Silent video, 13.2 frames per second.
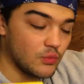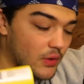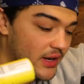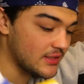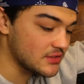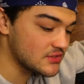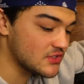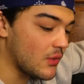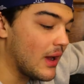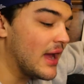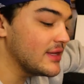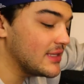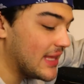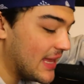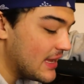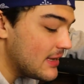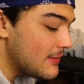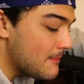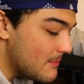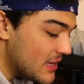right? So I
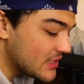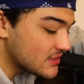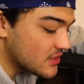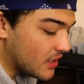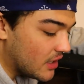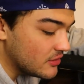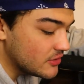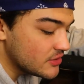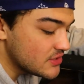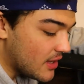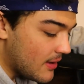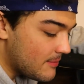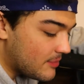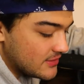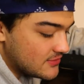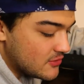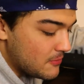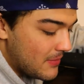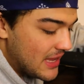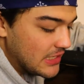can mix colors up
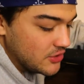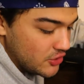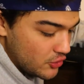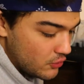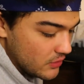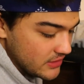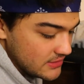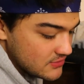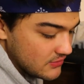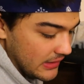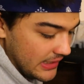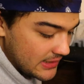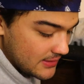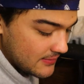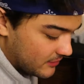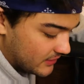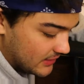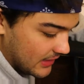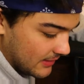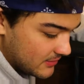to make new ones, right?
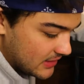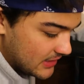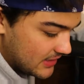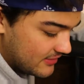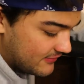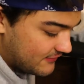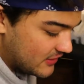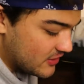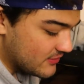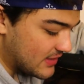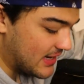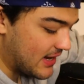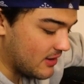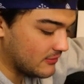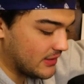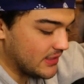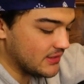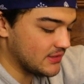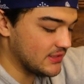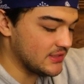But I'm gonna need to figure that out,
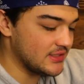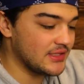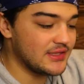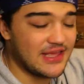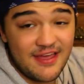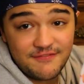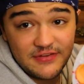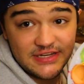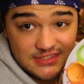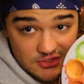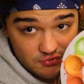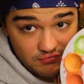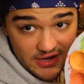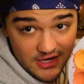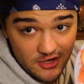right? The evidence is right